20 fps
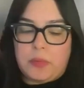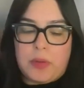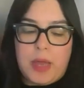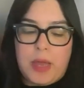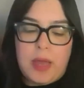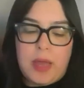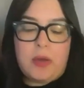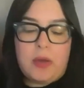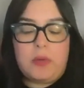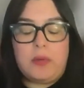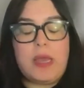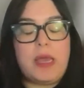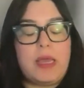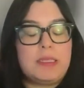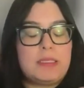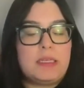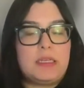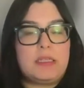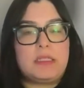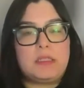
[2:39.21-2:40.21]
how
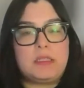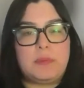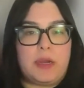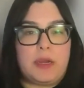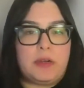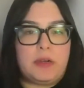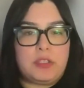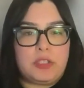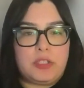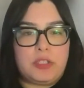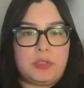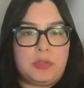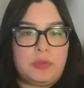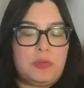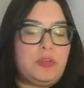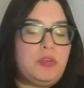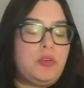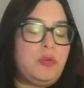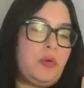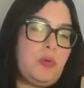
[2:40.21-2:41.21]
has it inspired
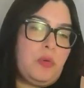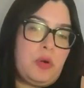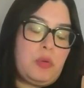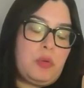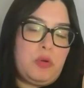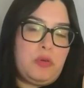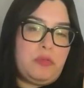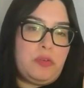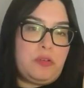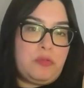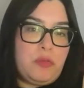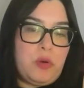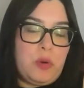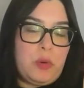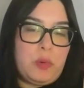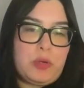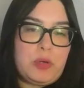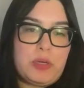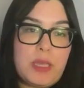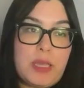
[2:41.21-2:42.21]
you and your work moving
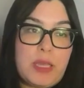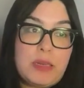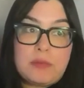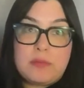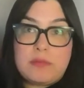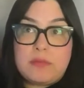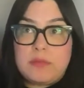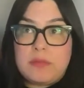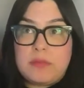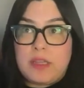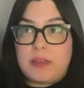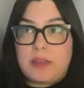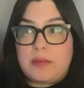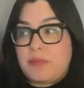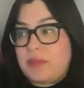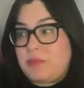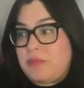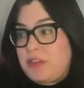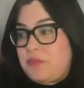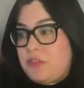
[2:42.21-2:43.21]
forward? And
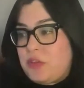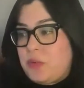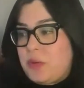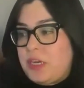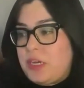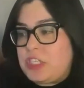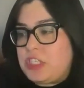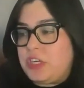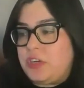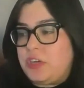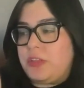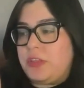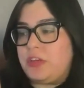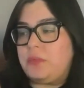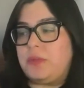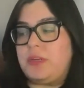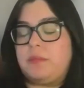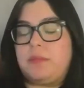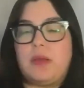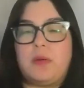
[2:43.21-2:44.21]
then maybe if you want to share a
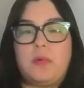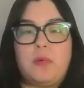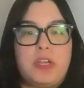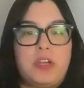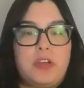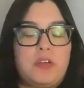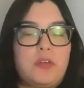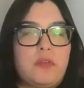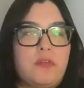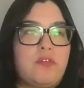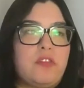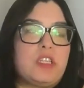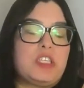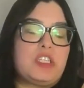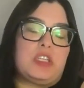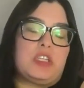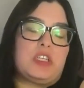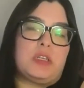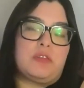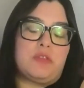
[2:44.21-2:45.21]
little bit about what your
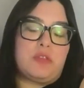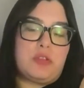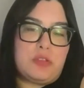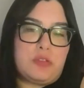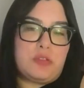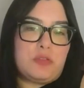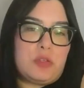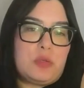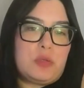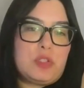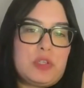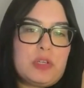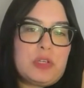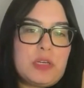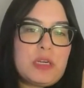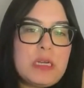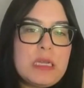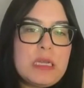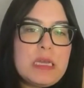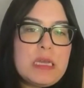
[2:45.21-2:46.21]
vision for the
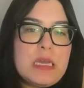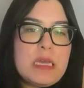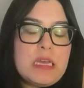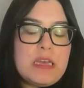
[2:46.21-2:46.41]
future